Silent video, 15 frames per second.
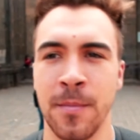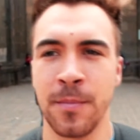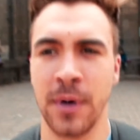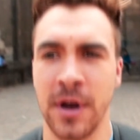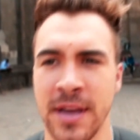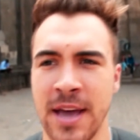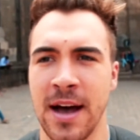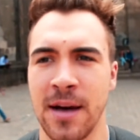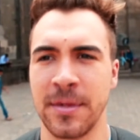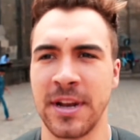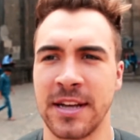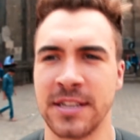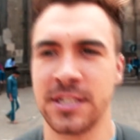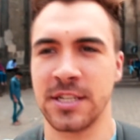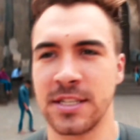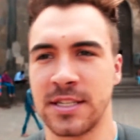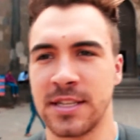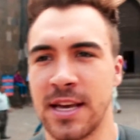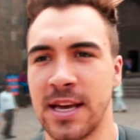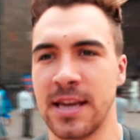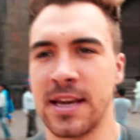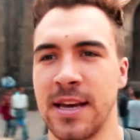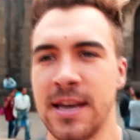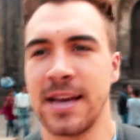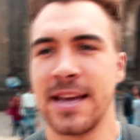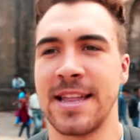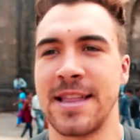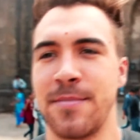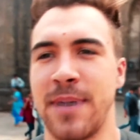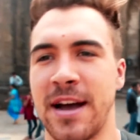but yeah I mean as you can see
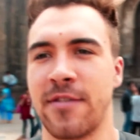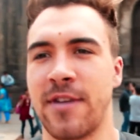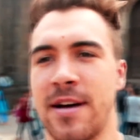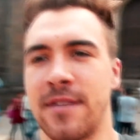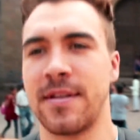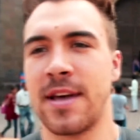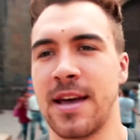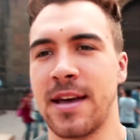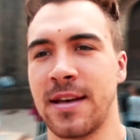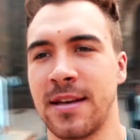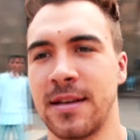in the background there